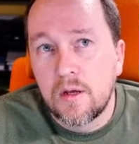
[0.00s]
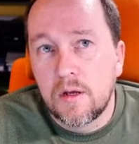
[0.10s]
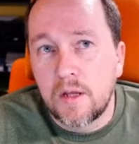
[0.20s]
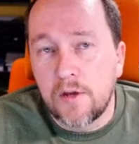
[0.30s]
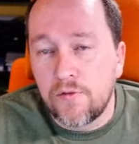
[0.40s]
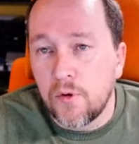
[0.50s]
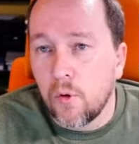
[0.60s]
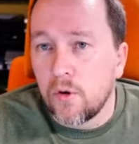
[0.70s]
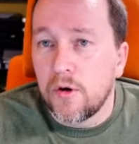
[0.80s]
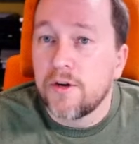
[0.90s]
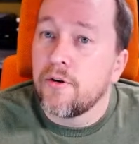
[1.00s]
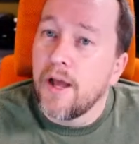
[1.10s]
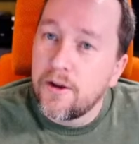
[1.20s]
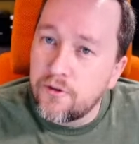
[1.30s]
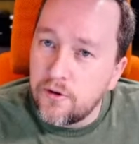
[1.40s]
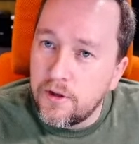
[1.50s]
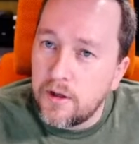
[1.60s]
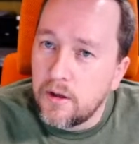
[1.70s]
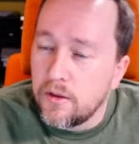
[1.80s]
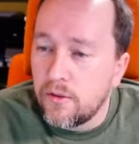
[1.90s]
If you order
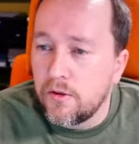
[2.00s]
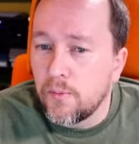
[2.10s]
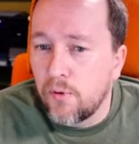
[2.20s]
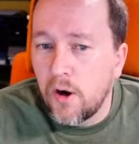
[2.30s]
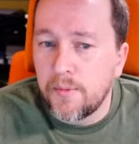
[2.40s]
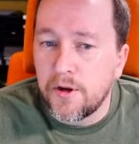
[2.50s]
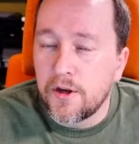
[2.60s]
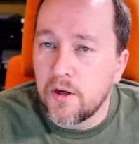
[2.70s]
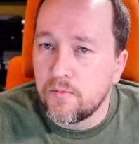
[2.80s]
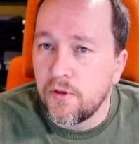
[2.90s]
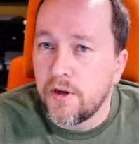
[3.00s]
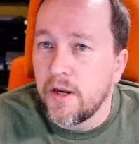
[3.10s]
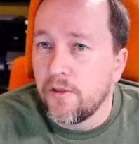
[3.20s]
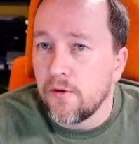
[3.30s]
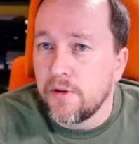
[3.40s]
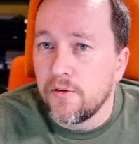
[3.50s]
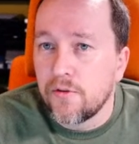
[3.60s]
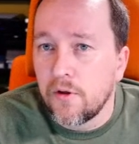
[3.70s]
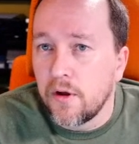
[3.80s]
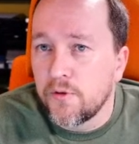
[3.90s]
internationally, they're probably going to come from the
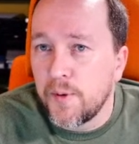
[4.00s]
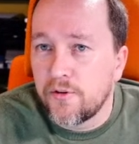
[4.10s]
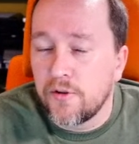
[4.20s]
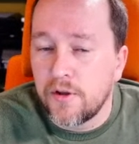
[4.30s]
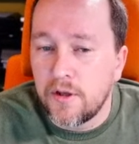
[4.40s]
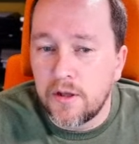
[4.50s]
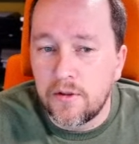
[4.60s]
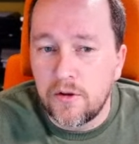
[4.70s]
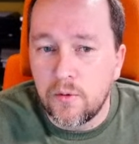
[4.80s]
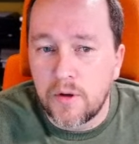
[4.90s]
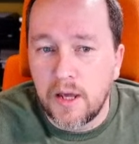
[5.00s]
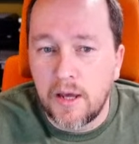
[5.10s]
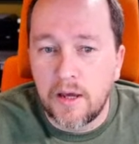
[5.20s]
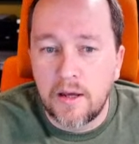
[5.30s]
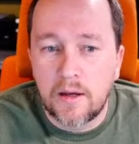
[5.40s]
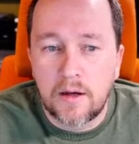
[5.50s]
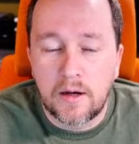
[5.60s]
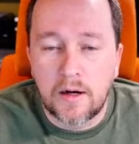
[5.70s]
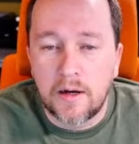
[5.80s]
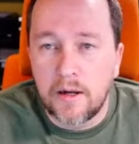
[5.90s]
Netherlands, especially in the UK
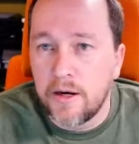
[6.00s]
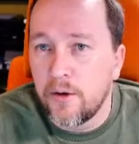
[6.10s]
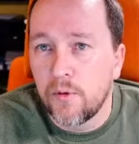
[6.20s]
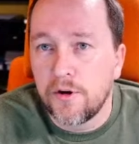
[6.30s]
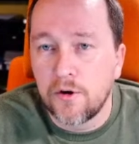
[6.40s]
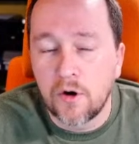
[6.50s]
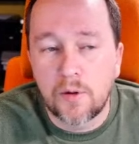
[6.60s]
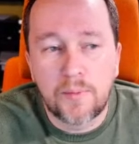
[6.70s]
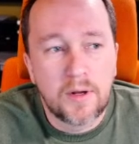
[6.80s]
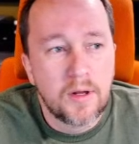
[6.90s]
and anywhere in Europe.